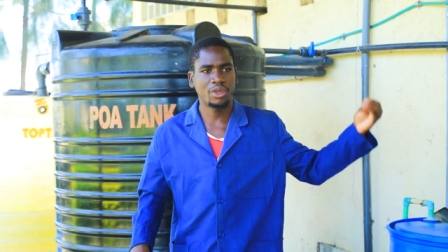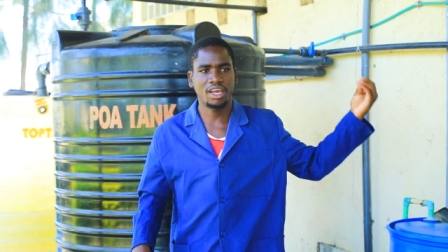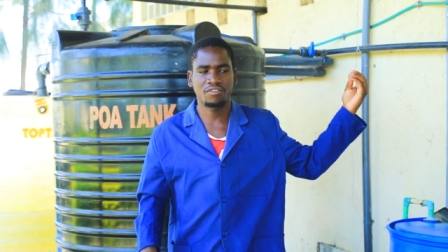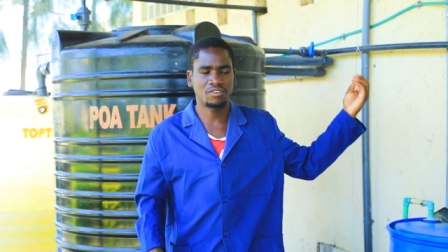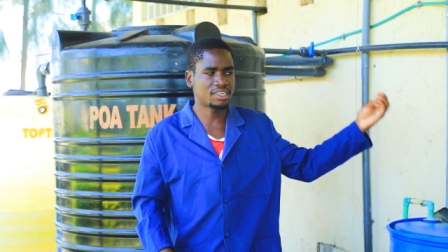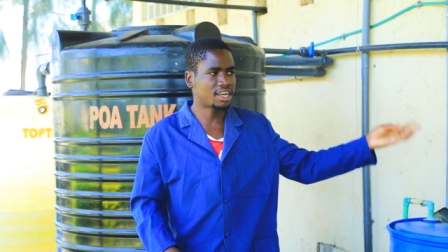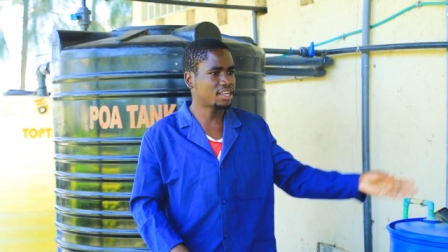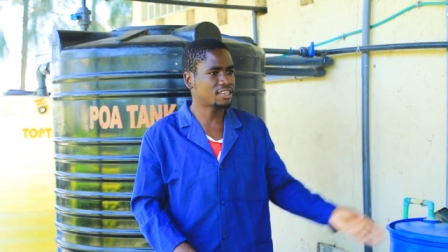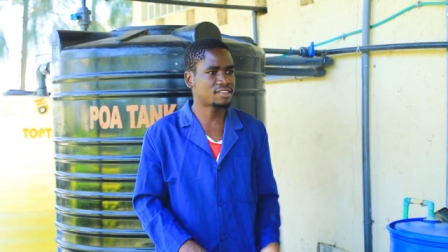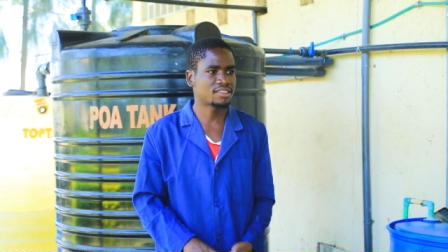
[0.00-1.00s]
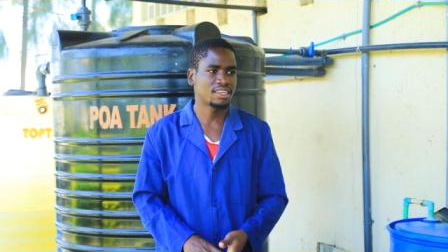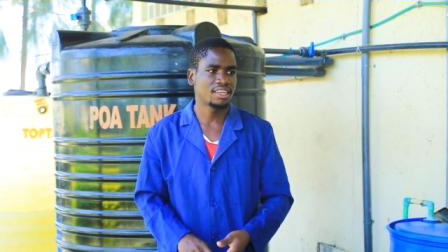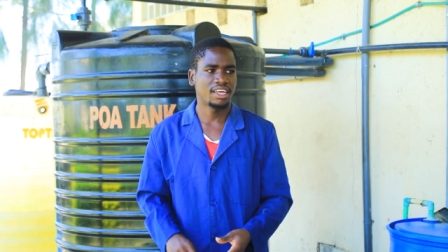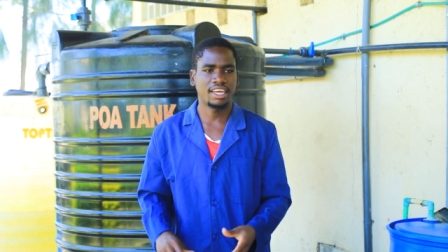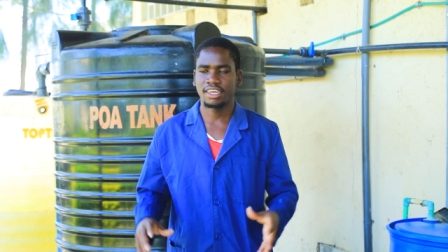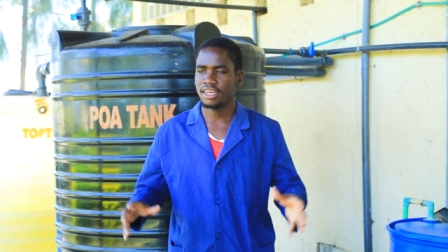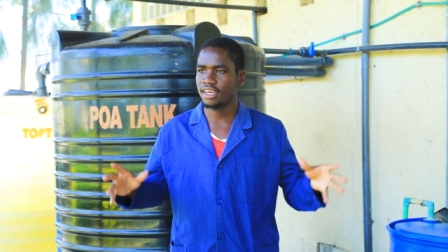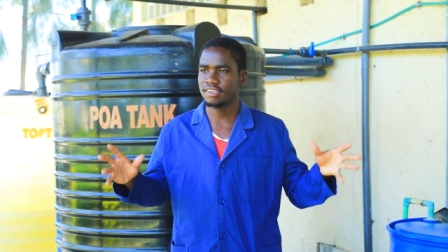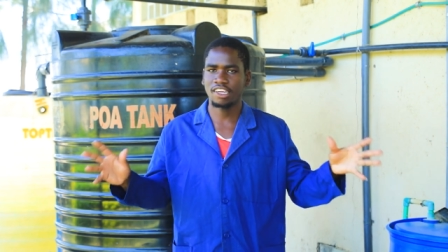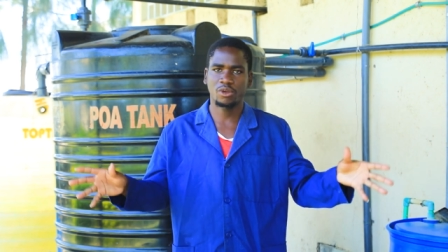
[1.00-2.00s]
We have tanks and
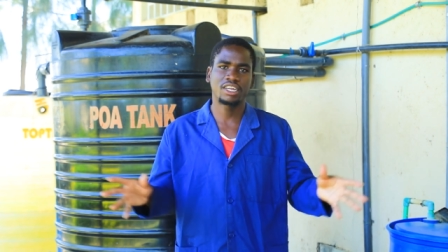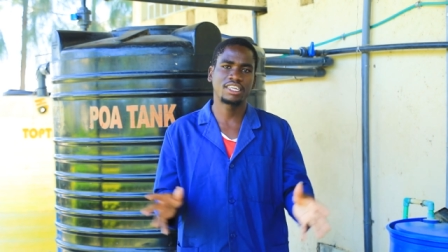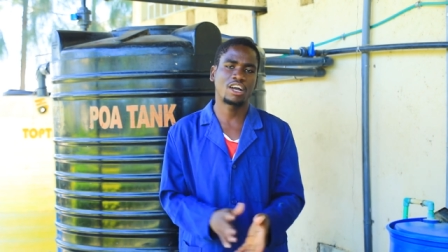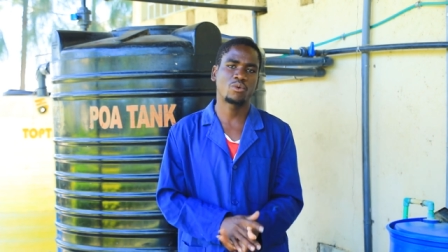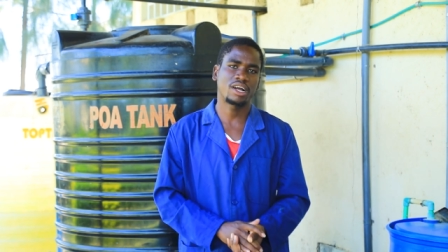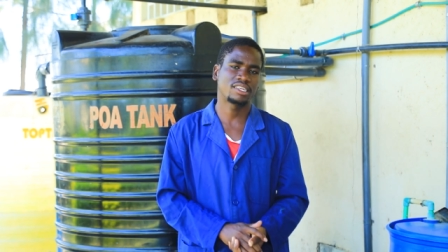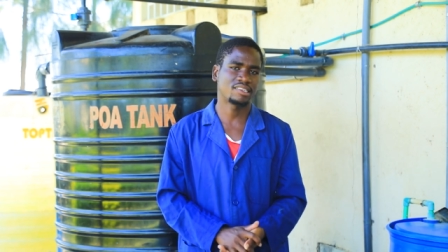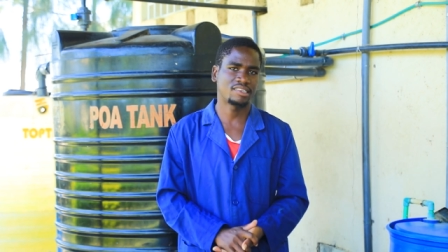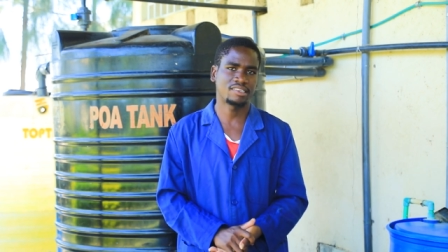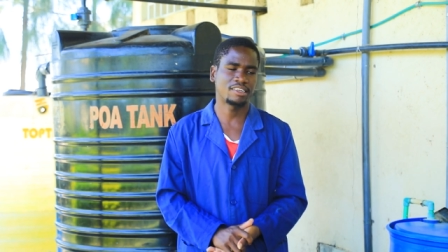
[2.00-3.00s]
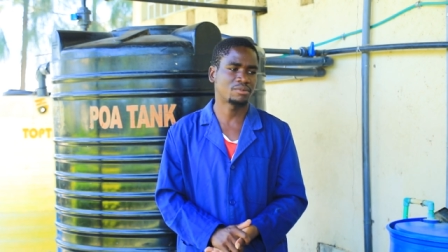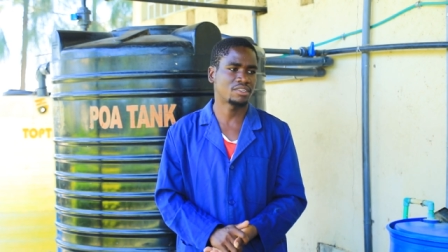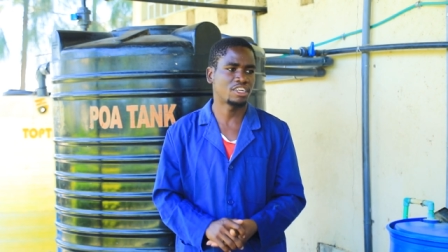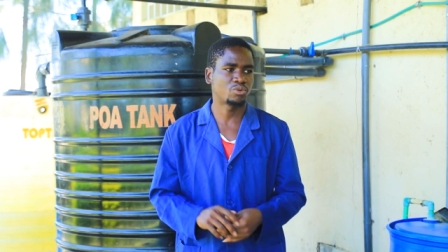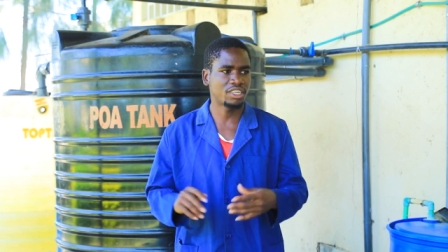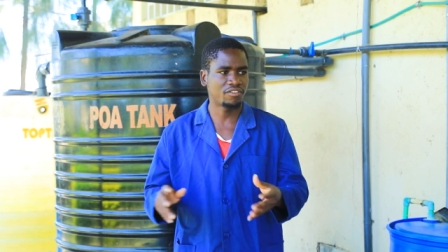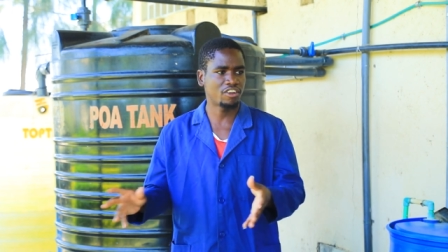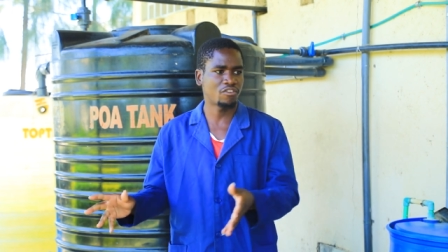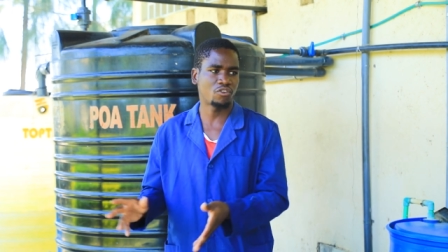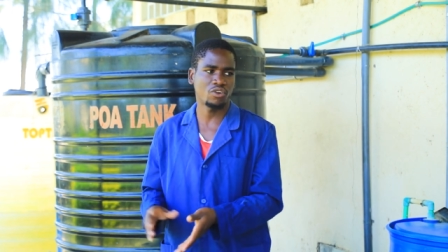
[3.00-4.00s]
recirculating aquaculture systems that we
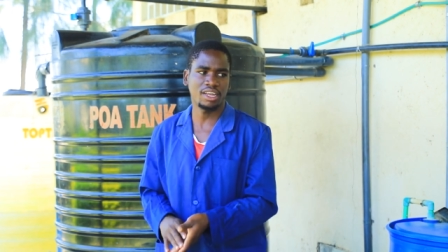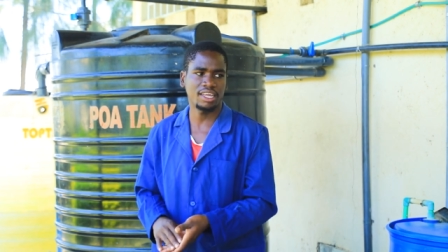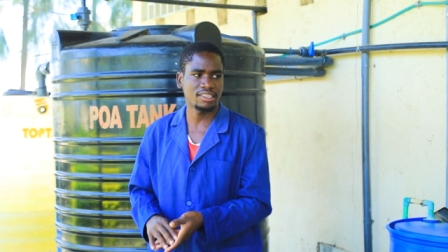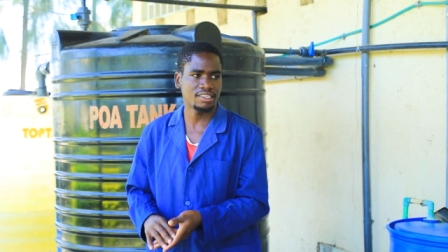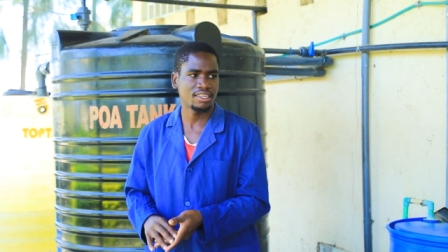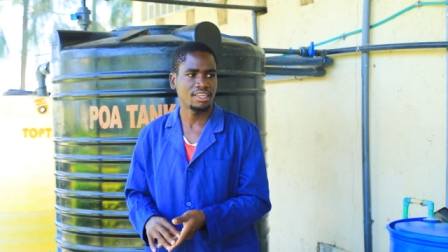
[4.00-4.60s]
develop for clients.